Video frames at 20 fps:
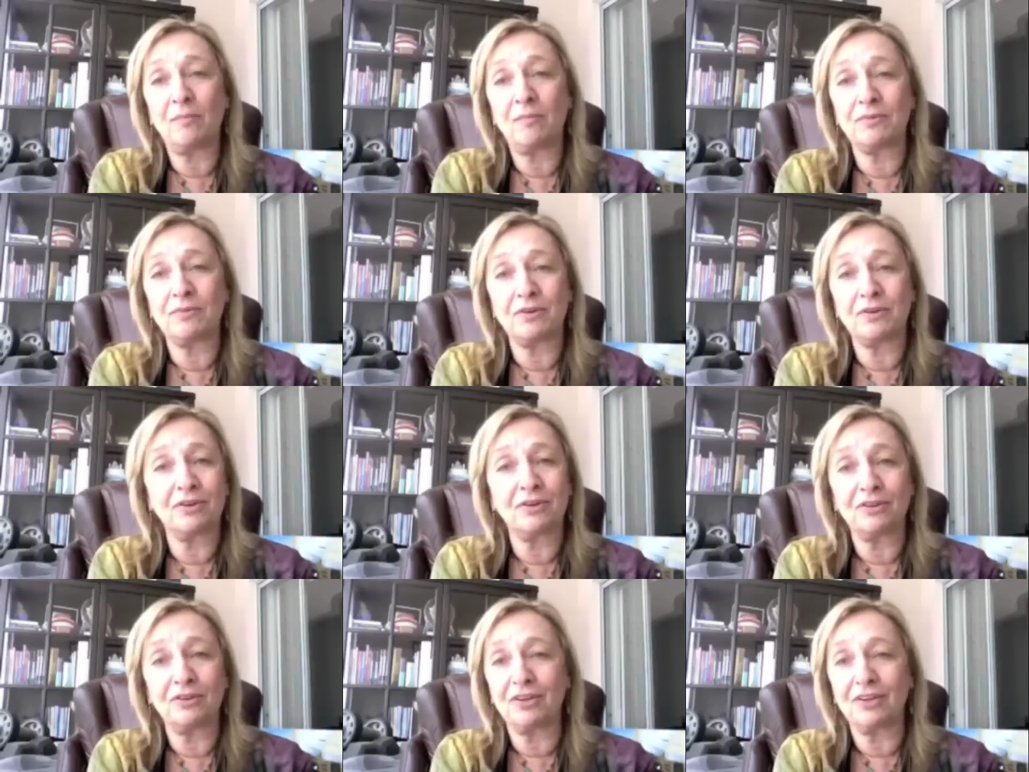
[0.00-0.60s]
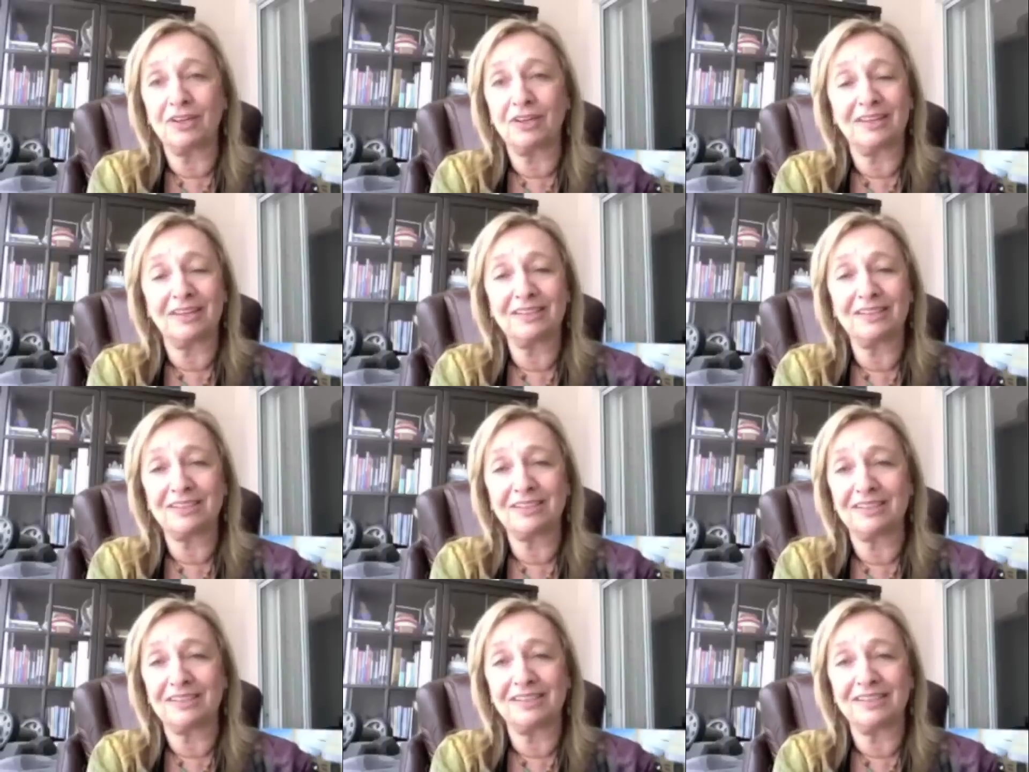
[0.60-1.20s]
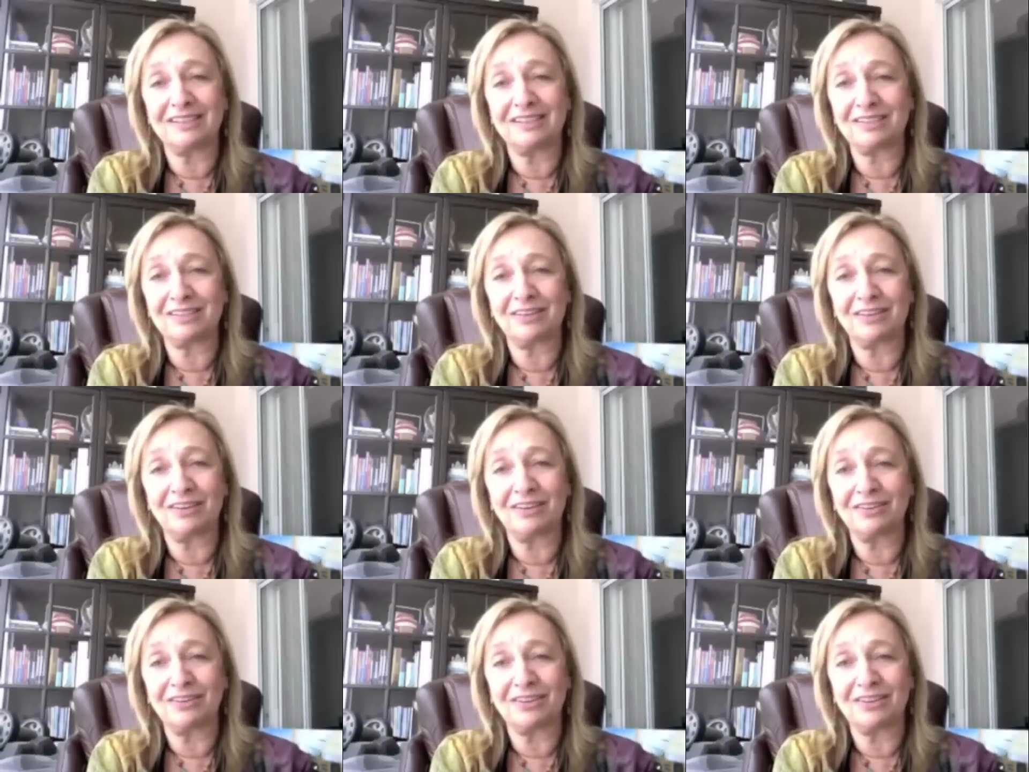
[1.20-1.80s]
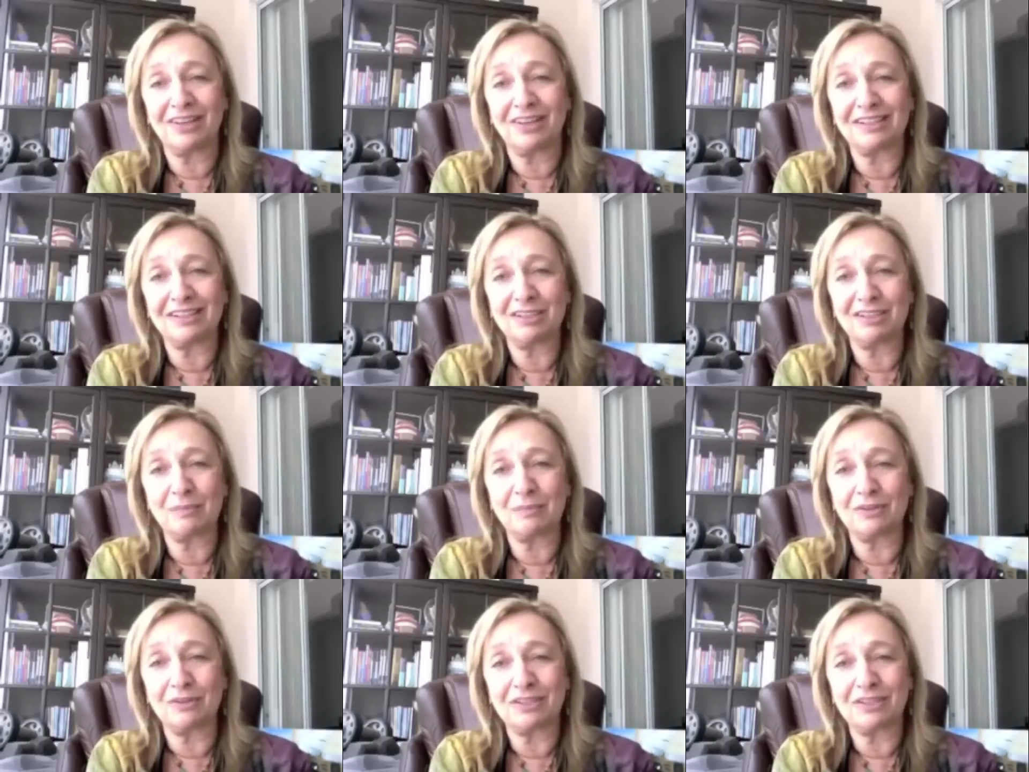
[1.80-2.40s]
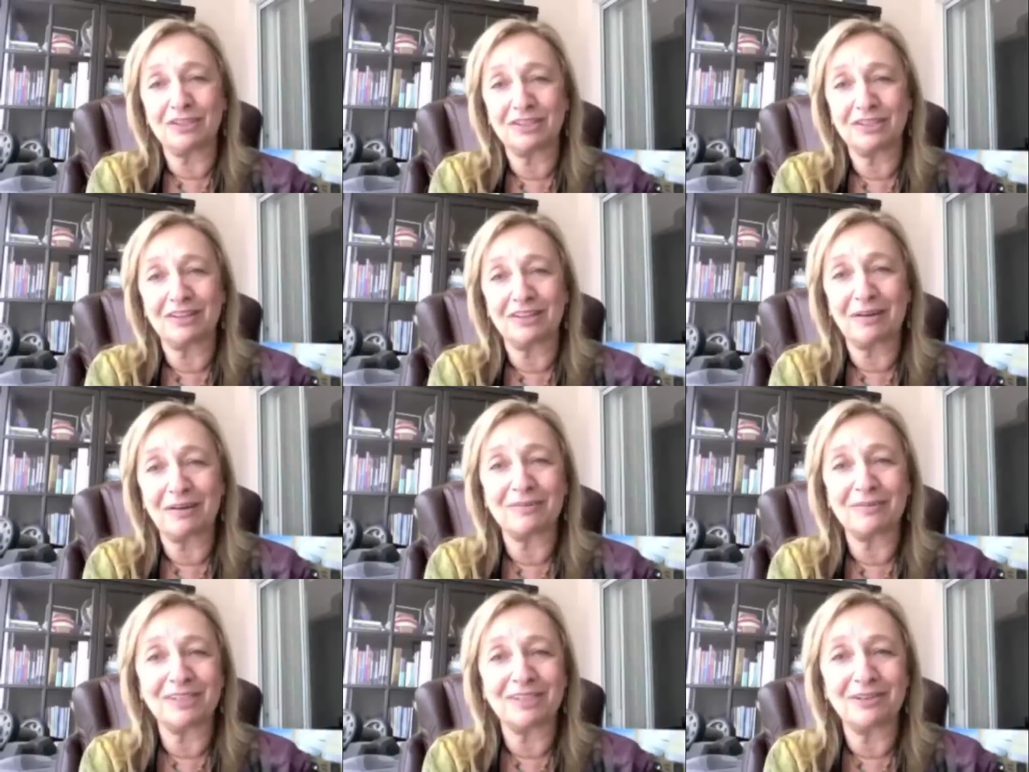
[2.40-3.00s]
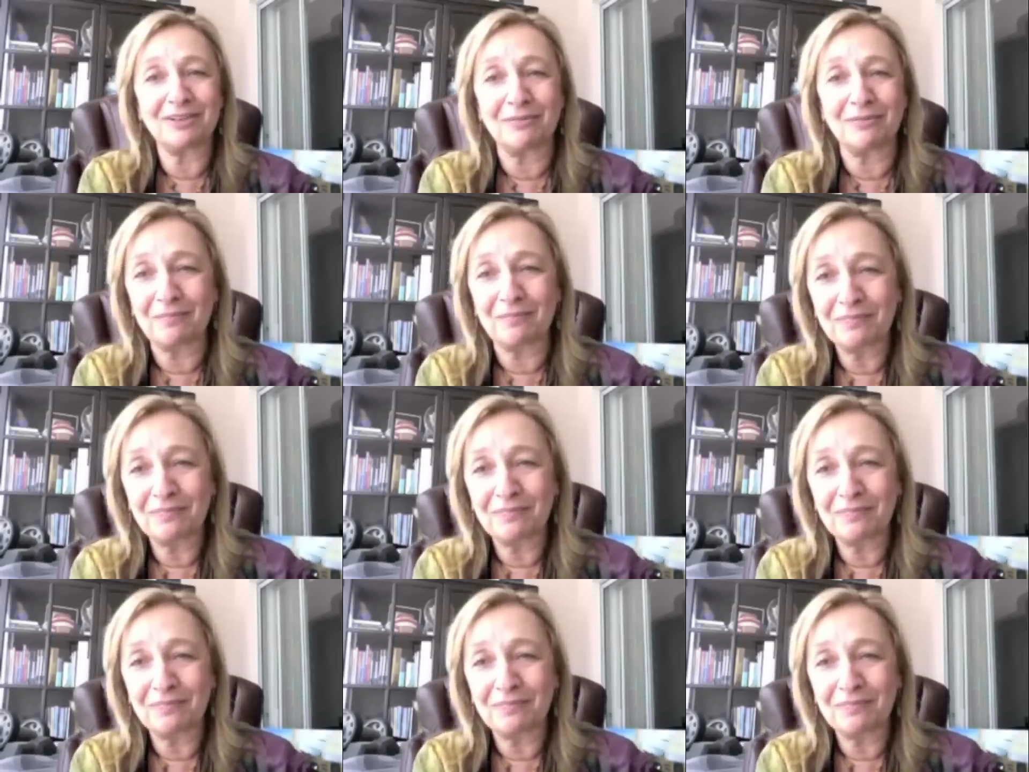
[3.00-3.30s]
They're going to look at this and it's going to look like gibberish to them too.